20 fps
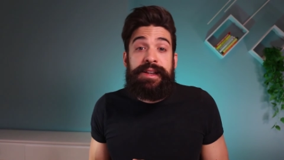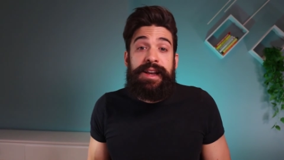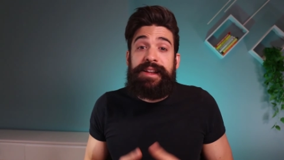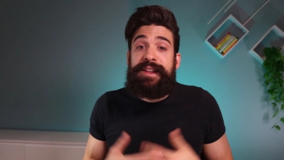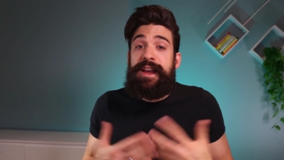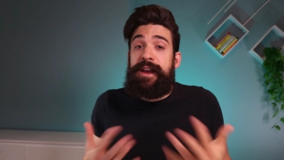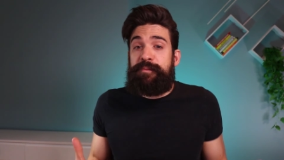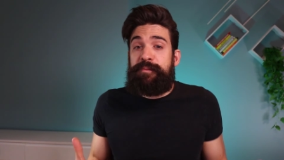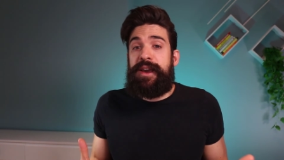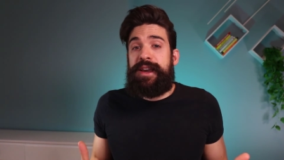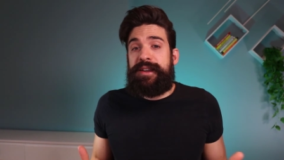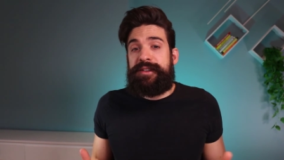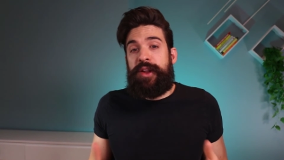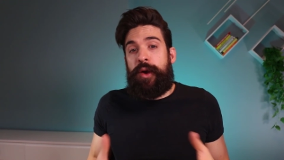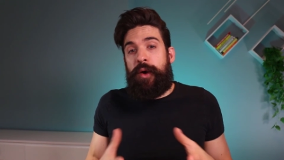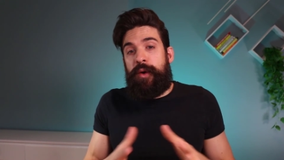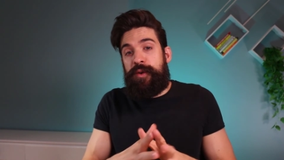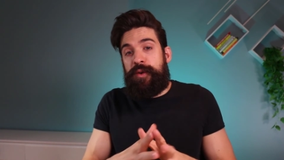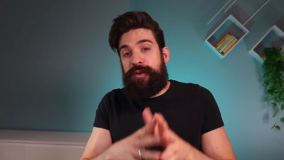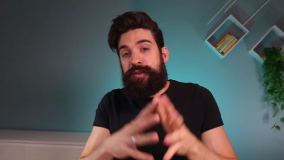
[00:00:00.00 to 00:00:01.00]
And that makes
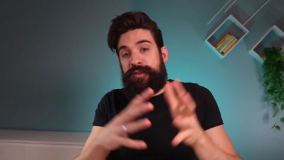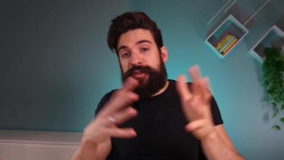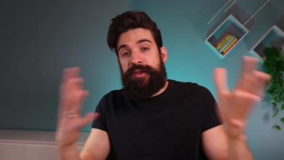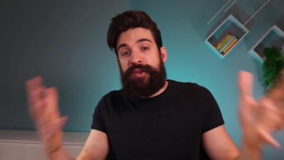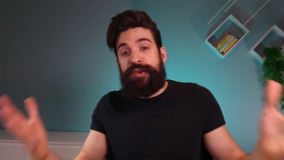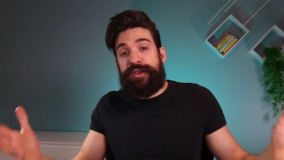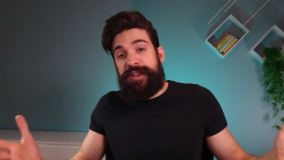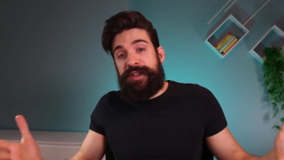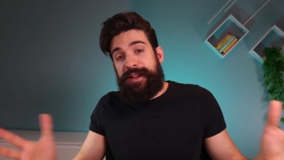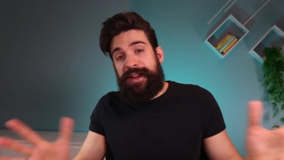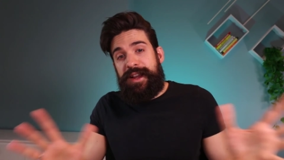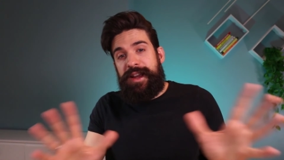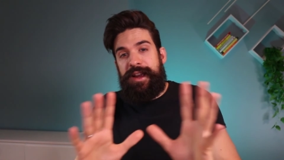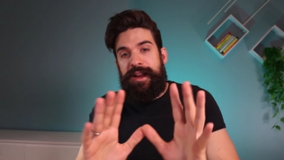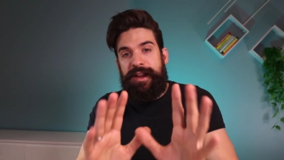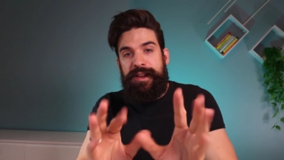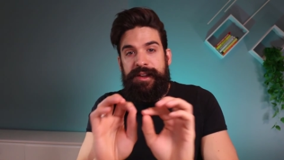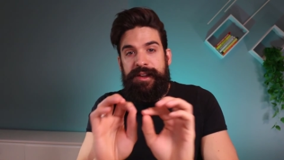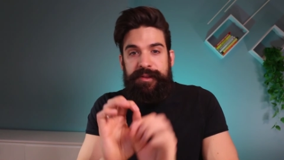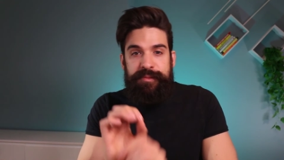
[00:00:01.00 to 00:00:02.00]
the whole solution
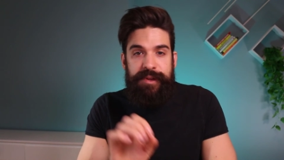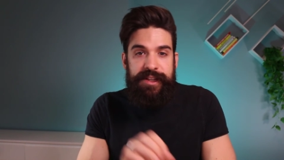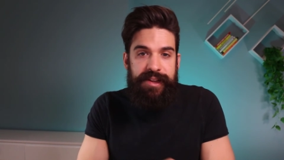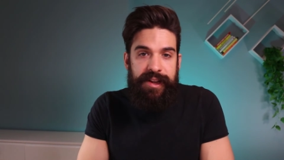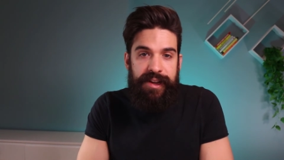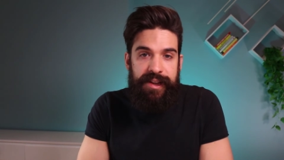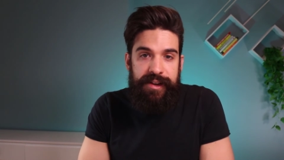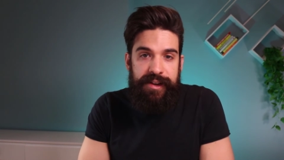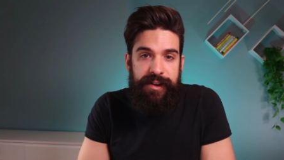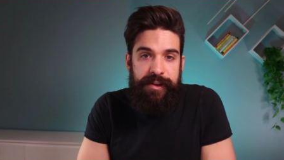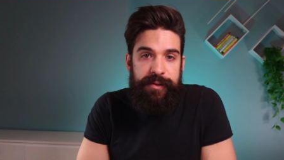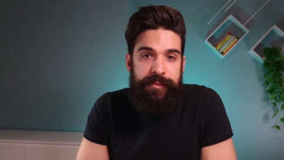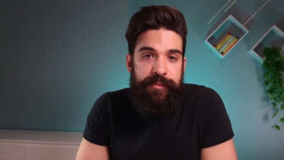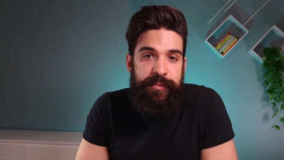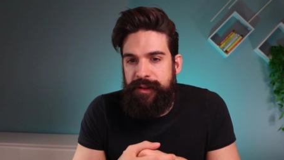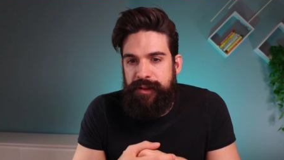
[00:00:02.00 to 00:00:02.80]
a little bit cleaner.